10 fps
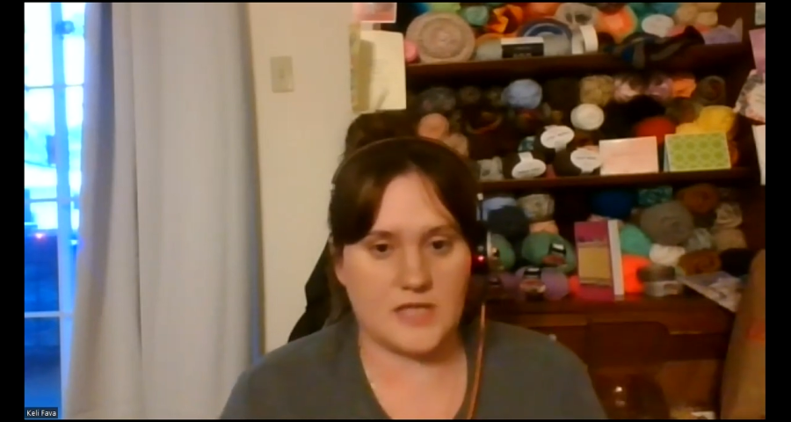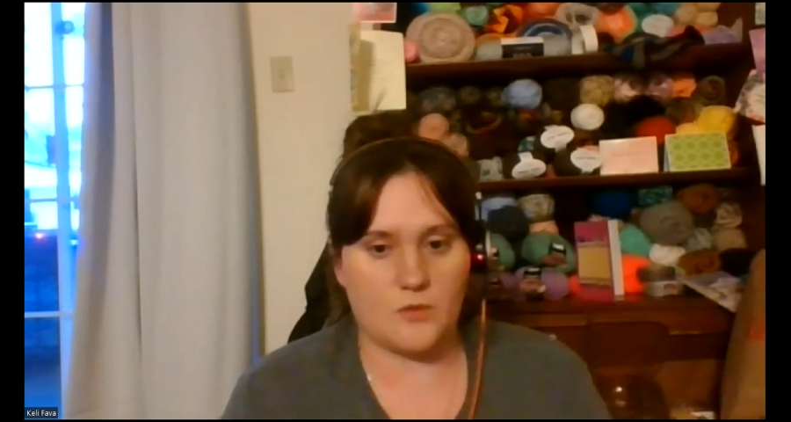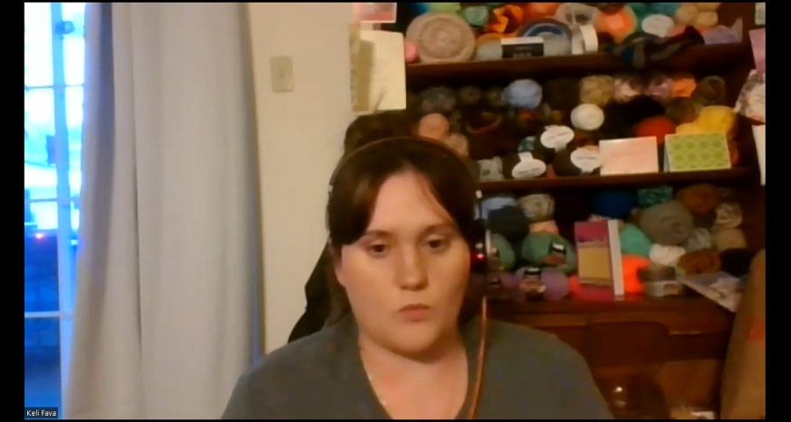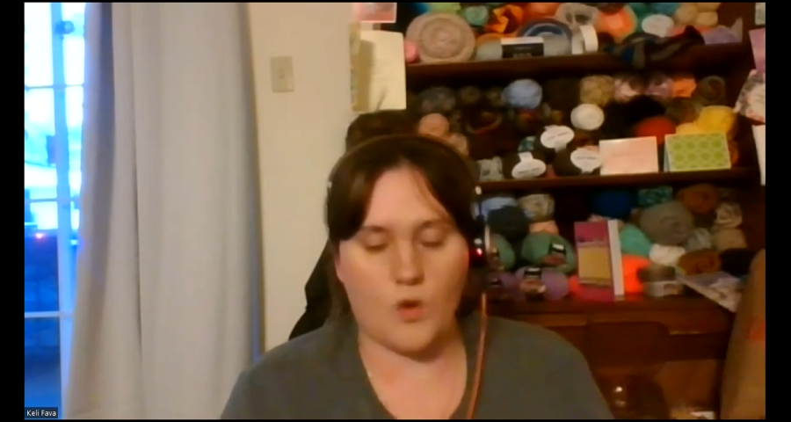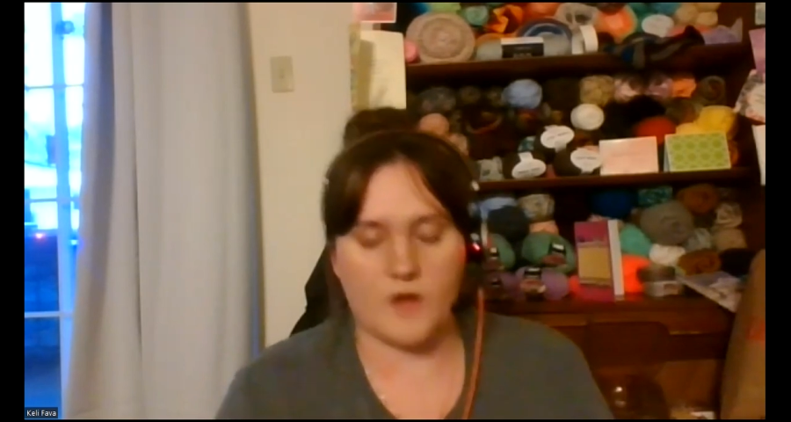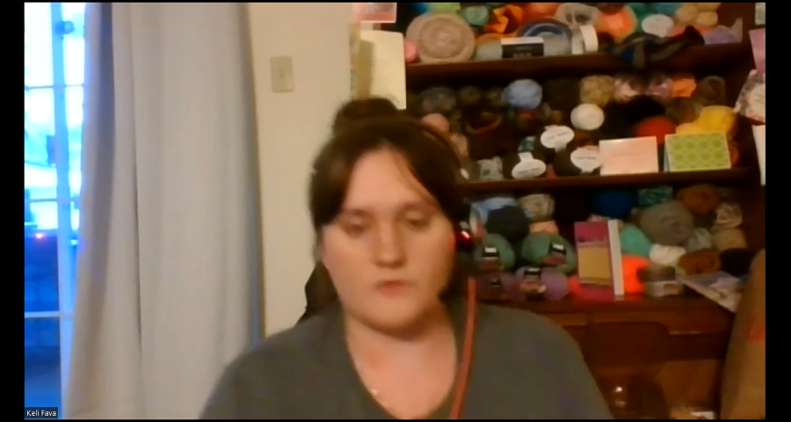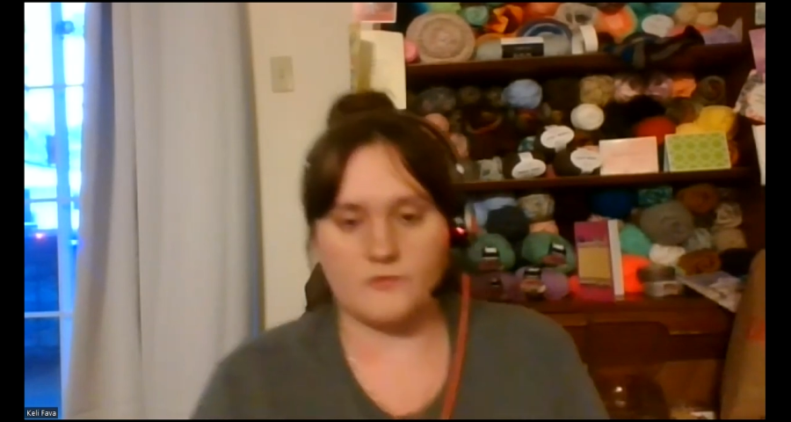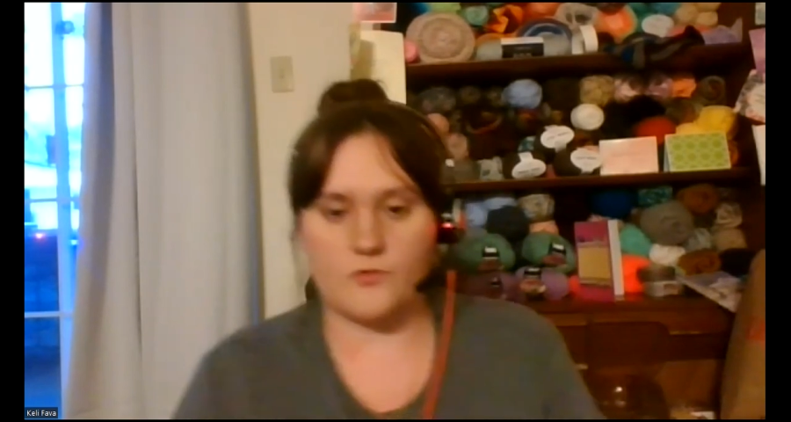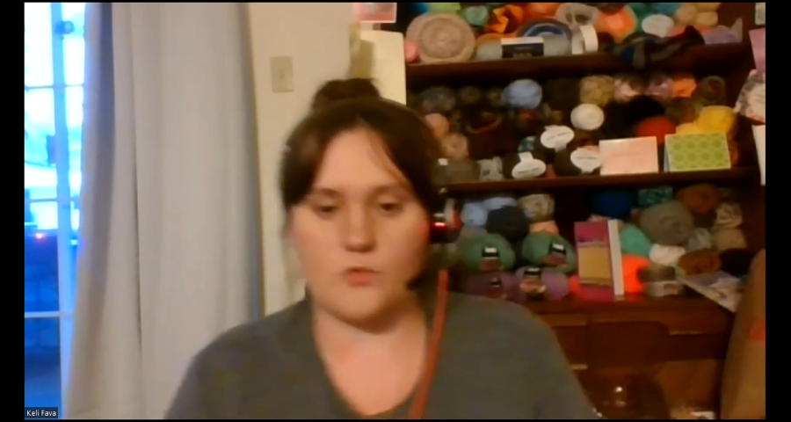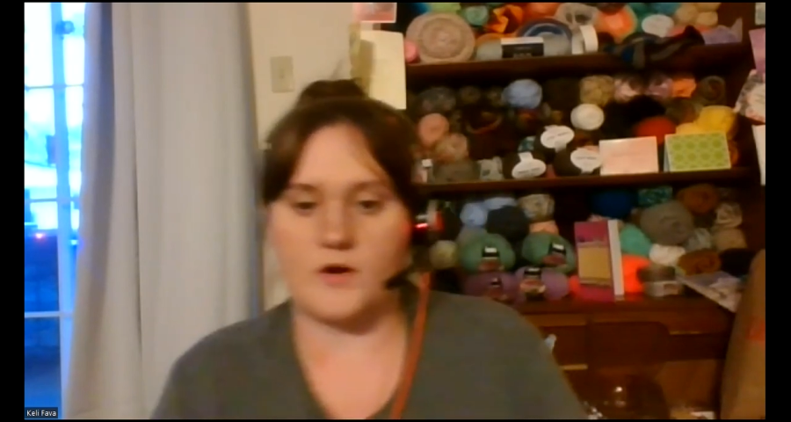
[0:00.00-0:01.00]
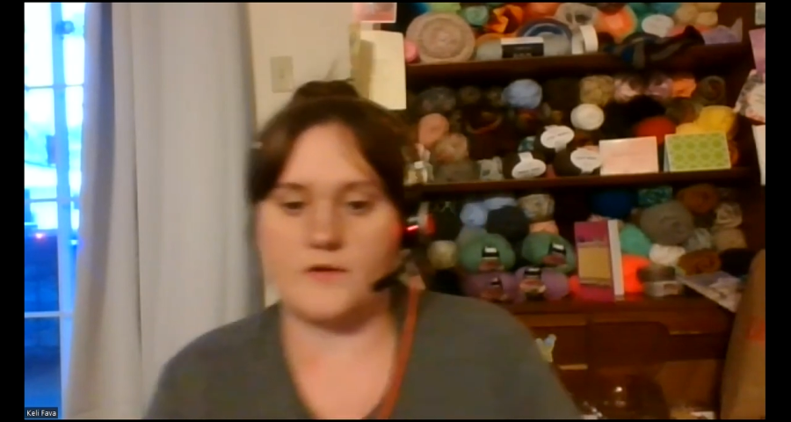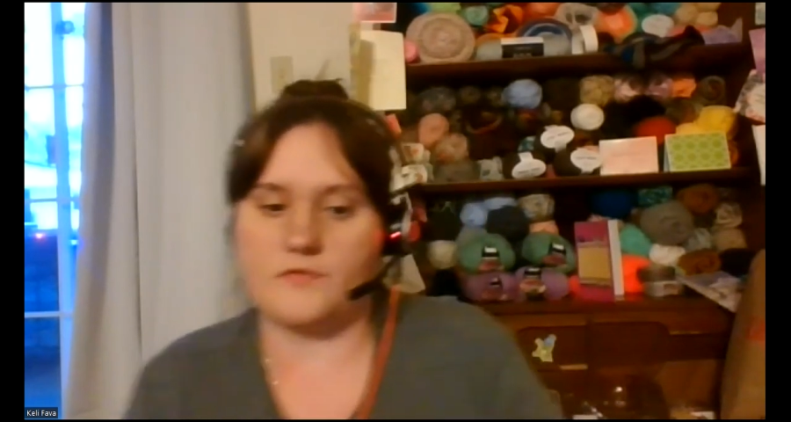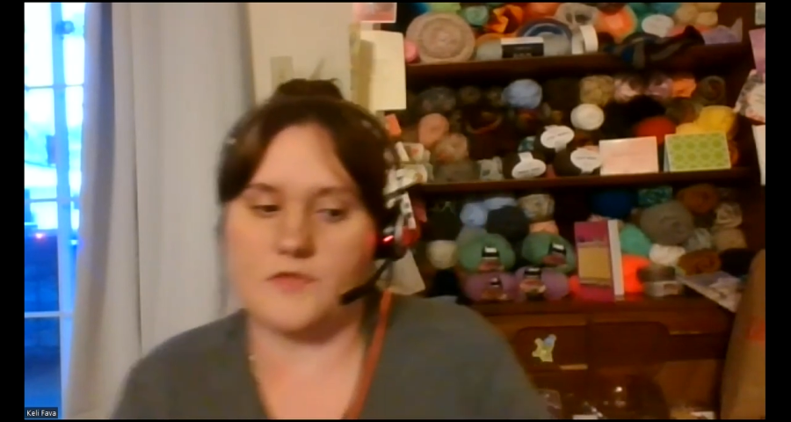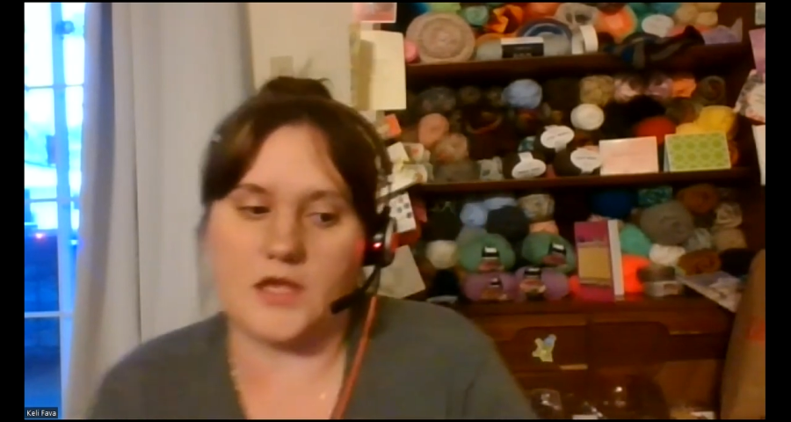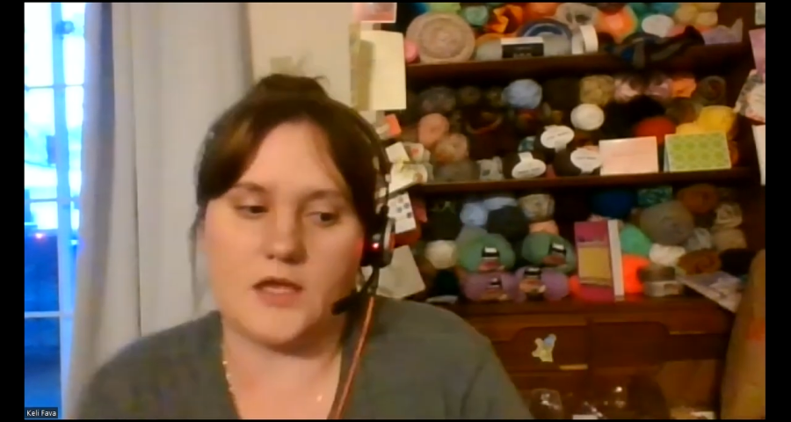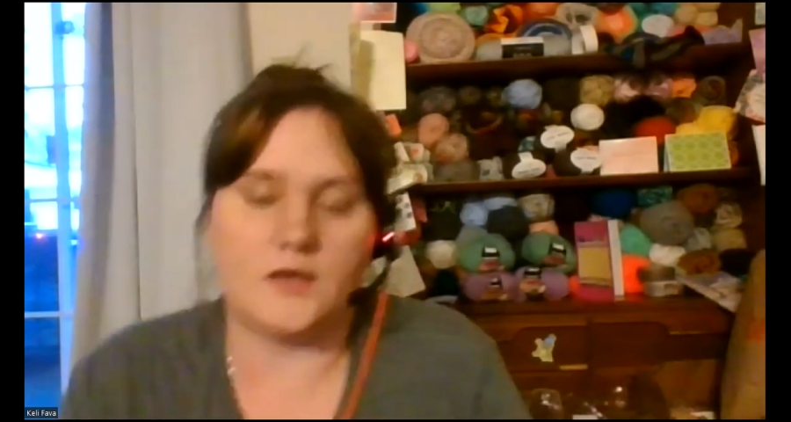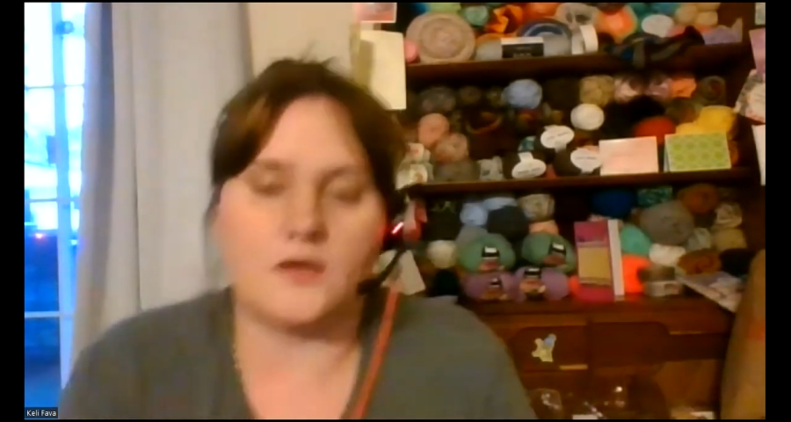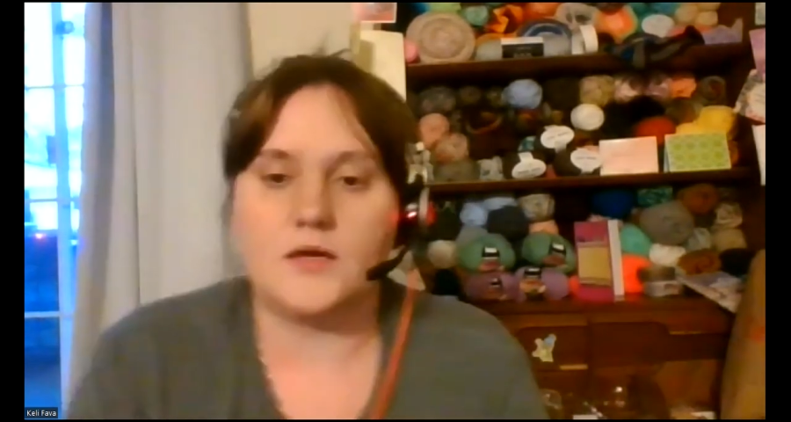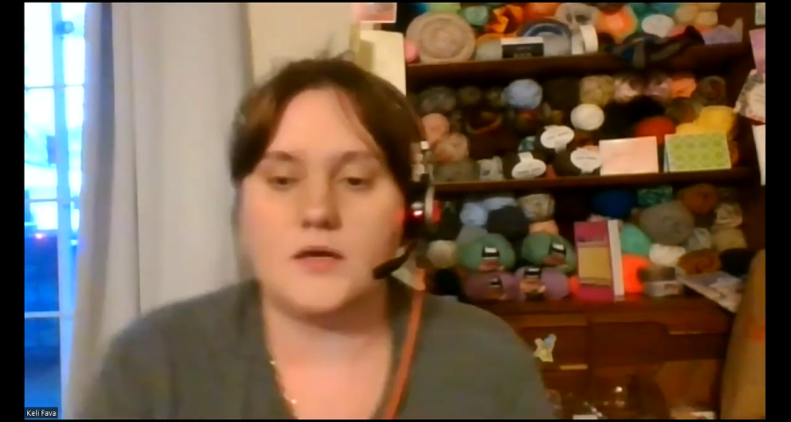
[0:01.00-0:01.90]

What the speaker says: and one for the